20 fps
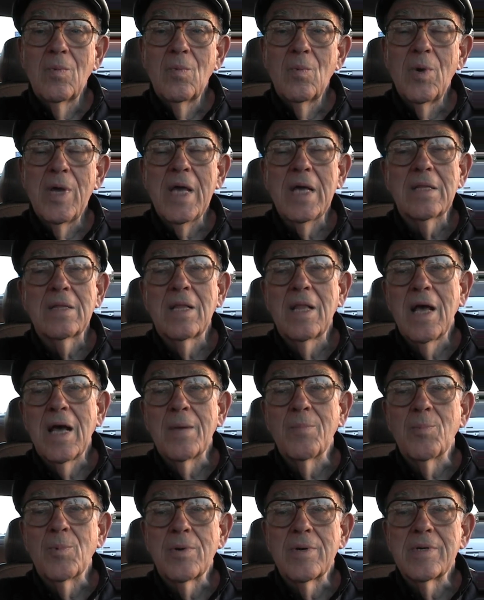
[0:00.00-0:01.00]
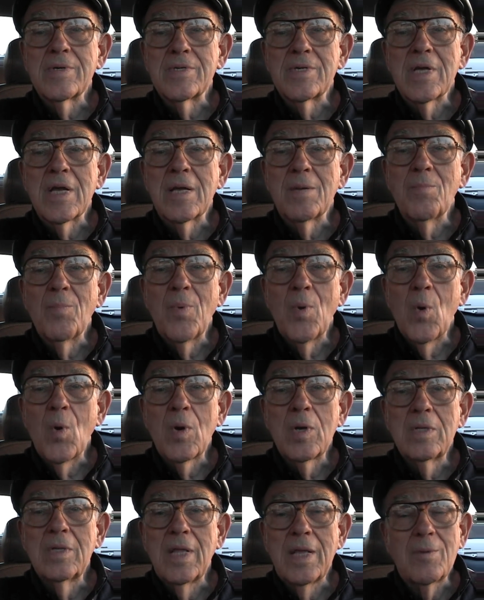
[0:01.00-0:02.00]
We had libraries on
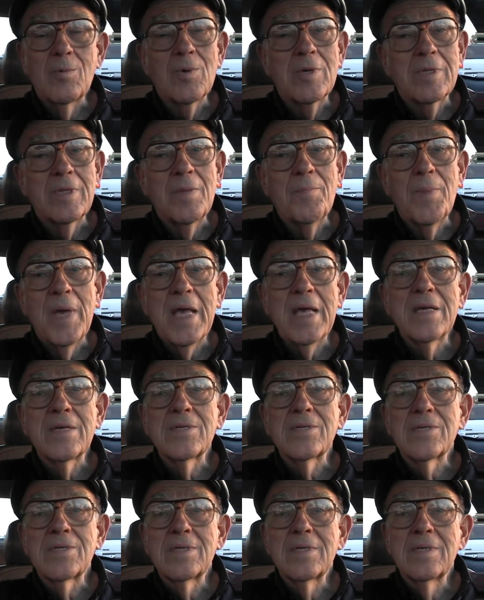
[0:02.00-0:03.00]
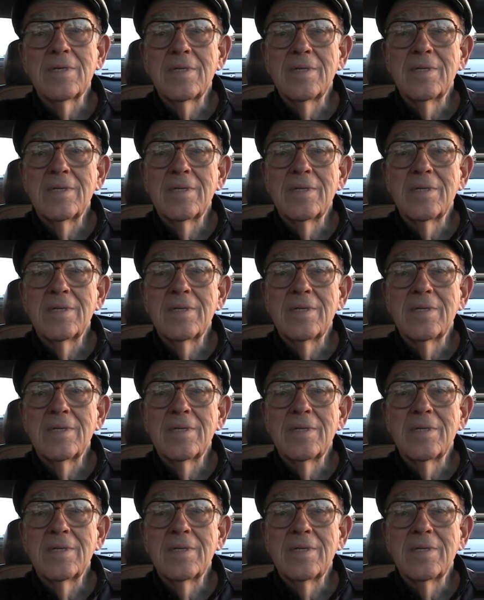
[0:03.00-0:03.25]
board. They weren't the best.